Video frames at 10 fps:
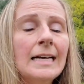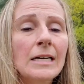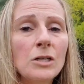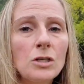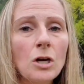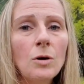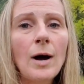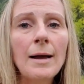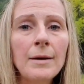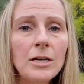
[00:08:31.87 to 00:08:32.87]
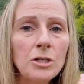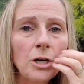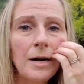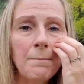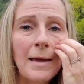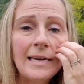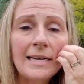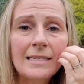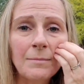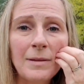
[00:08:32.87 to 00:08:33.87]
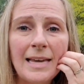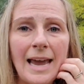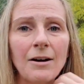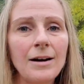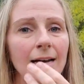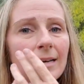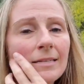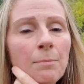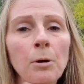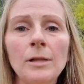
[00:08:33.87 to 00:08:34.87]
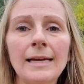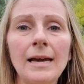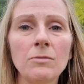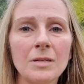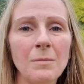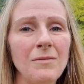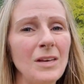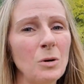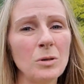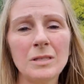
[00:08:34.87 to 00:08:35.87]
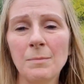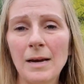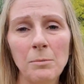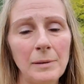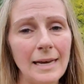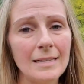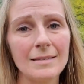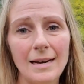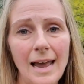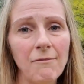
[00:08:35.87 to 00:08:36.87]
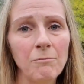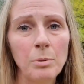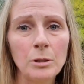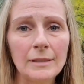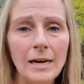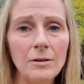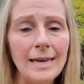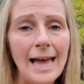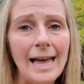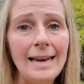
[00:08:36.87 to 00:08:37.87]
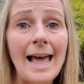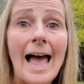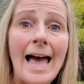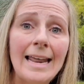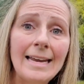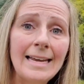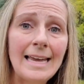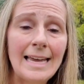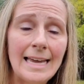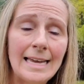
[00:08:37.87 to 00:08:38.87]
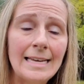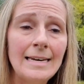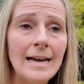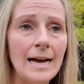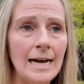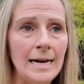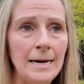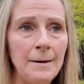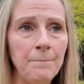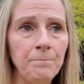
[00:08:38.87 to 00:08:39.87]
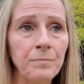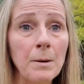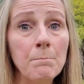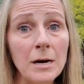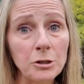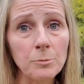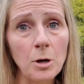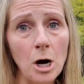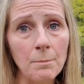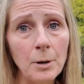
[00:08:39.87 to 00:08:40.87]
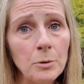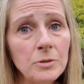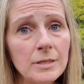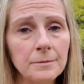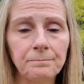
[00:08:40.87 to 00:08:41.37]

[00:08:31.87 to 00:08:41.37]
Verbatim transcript: So I'm gonna start amending some of the areas, pulling out some of the old tomato plants that I haven't pulled out yet, adding in mushroom compost,